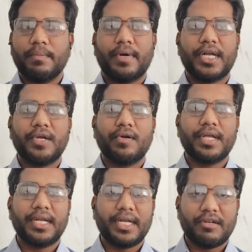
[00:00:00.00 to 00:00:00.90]

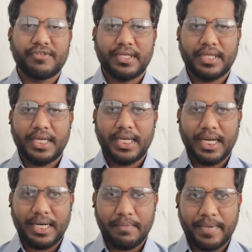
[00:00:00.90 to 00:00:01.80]
particularly in reducing
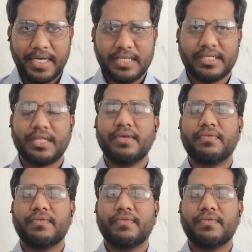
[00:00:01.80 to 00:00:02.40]
the dependence on